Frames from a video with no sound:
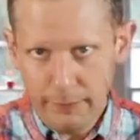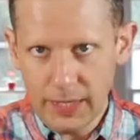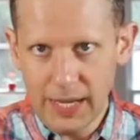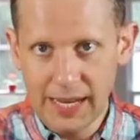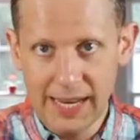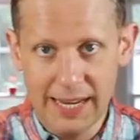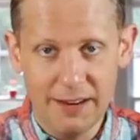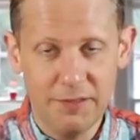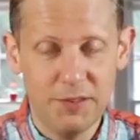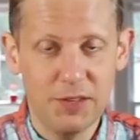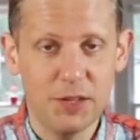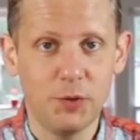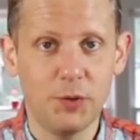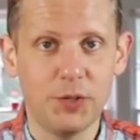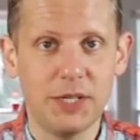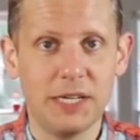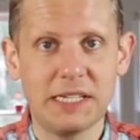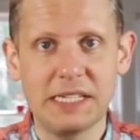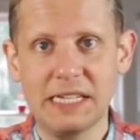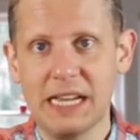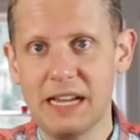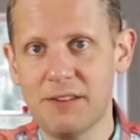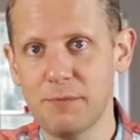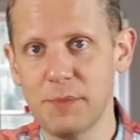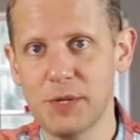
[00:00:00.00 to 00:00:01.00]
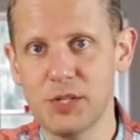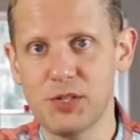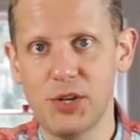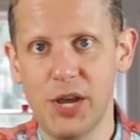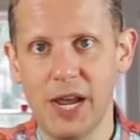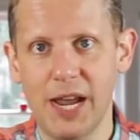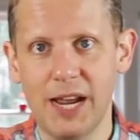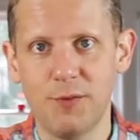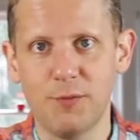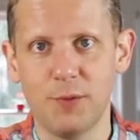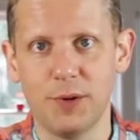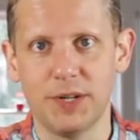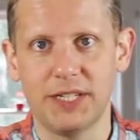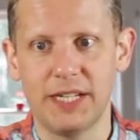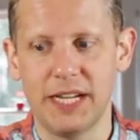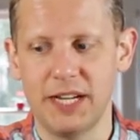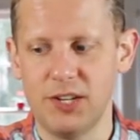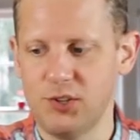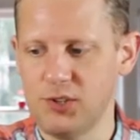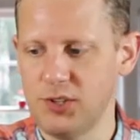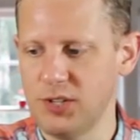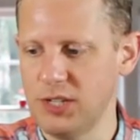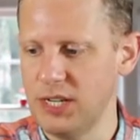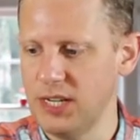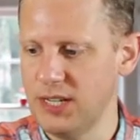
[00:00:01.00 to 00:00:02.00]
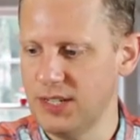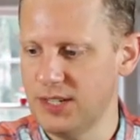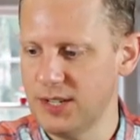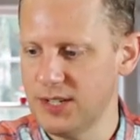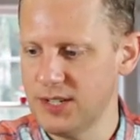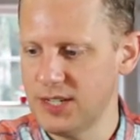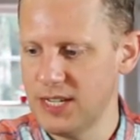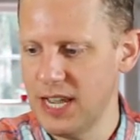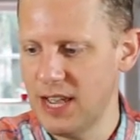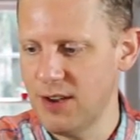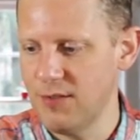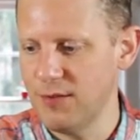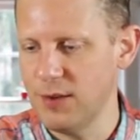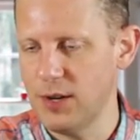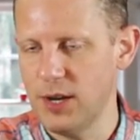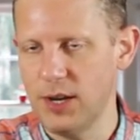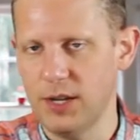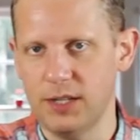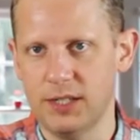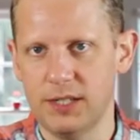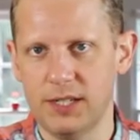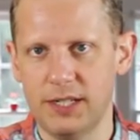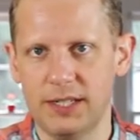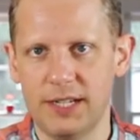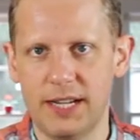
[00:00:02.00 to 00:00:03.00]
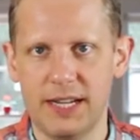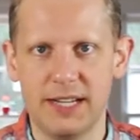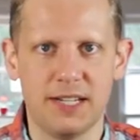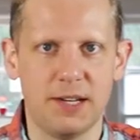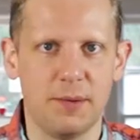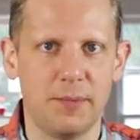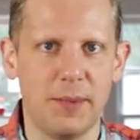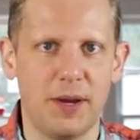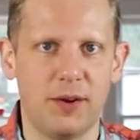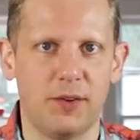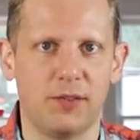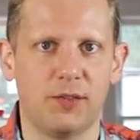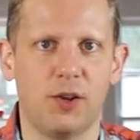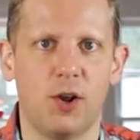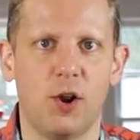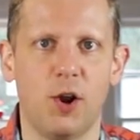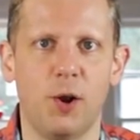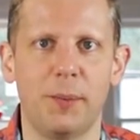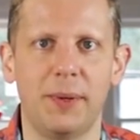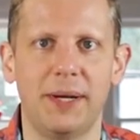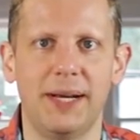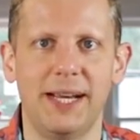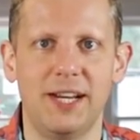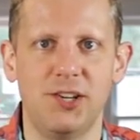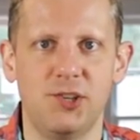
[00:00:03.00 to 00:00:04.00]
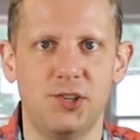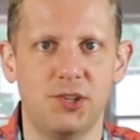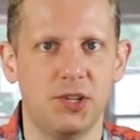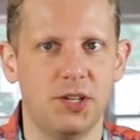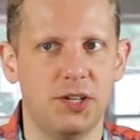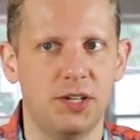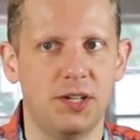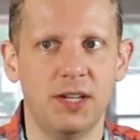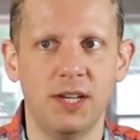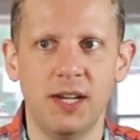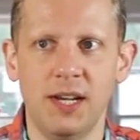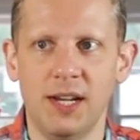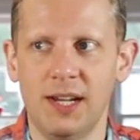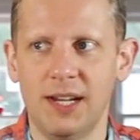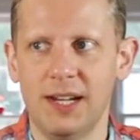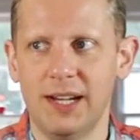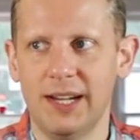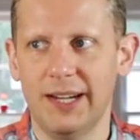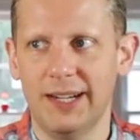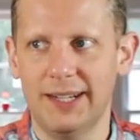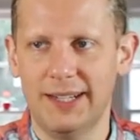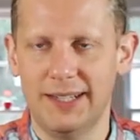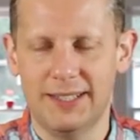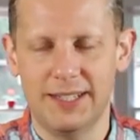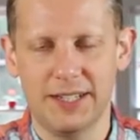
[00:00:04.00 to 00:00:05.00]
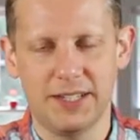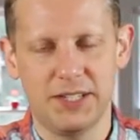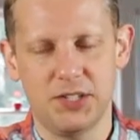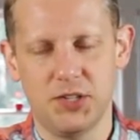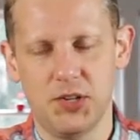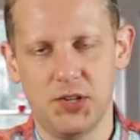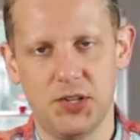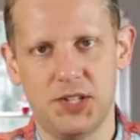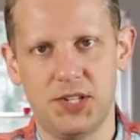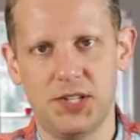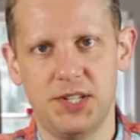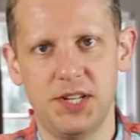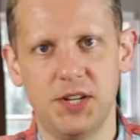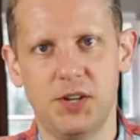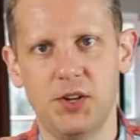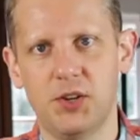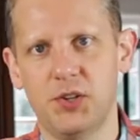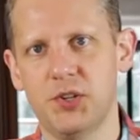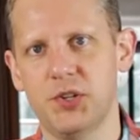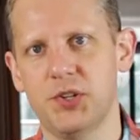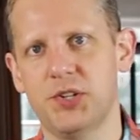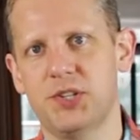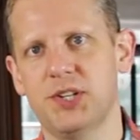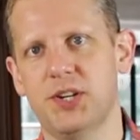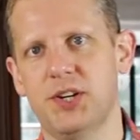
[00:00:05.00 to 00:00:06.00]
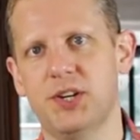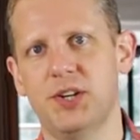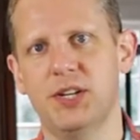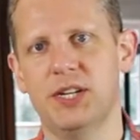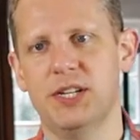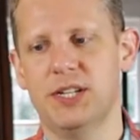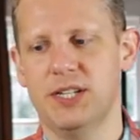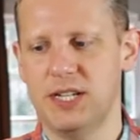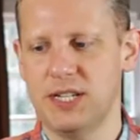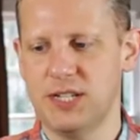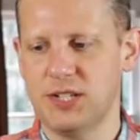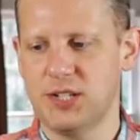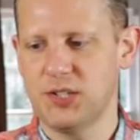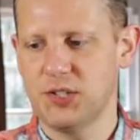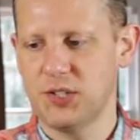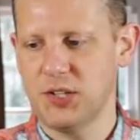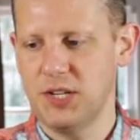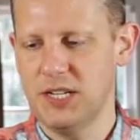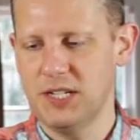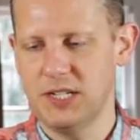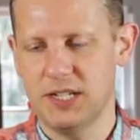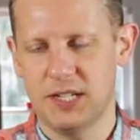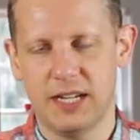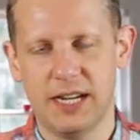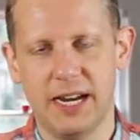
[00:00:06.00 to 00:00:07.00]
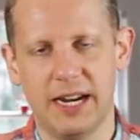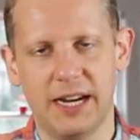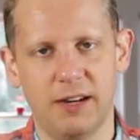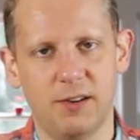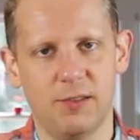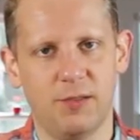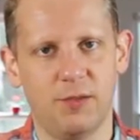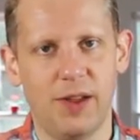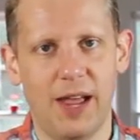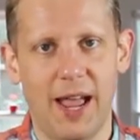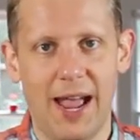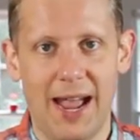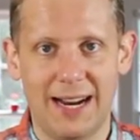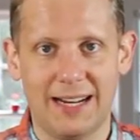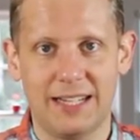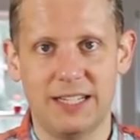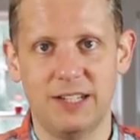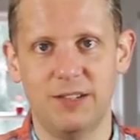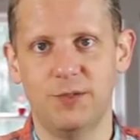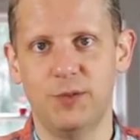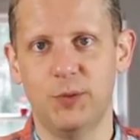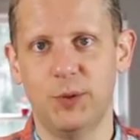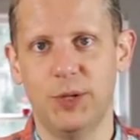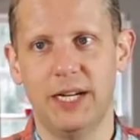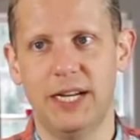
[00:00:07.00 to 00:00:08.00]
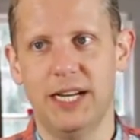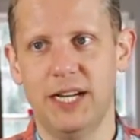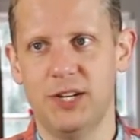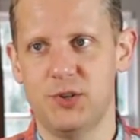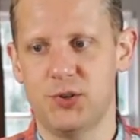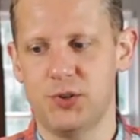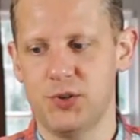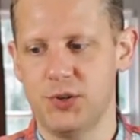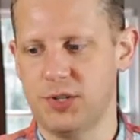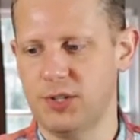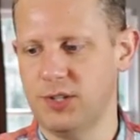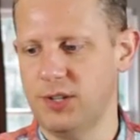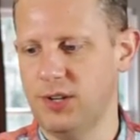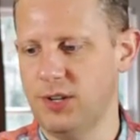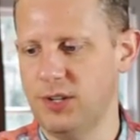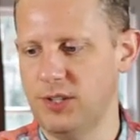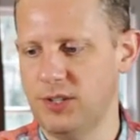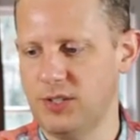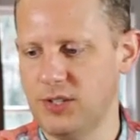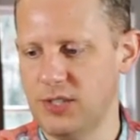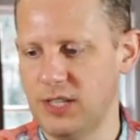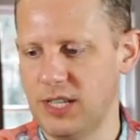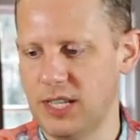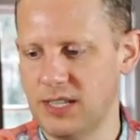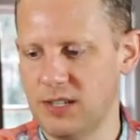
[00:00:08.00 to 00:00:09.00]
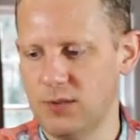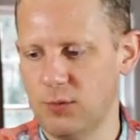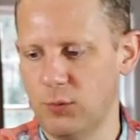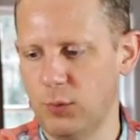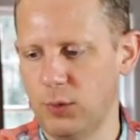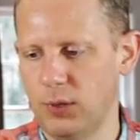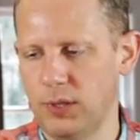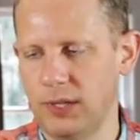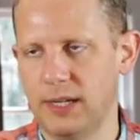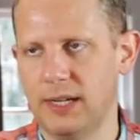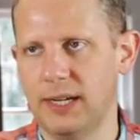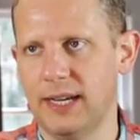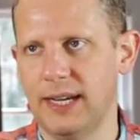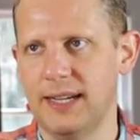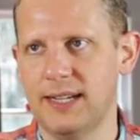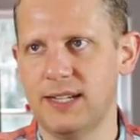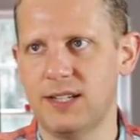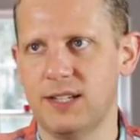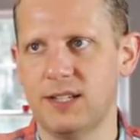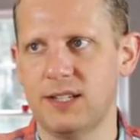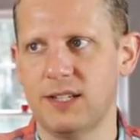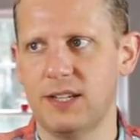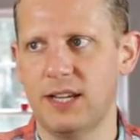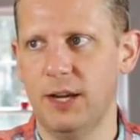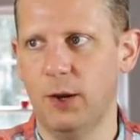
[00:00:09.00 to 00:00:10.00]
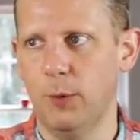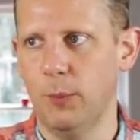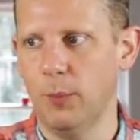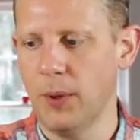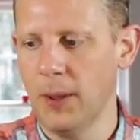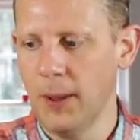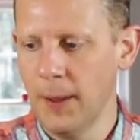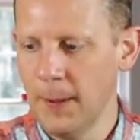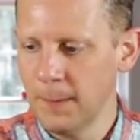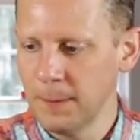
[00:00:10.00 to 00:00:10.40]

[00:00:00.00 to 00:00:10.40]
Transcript: And even though it doesn't have much head retention, it does have a, a nice amount of carbonation. Uh, it doesn't just sit on your tongue. It just is kind of active when it hits your tongue, so that's really nice to help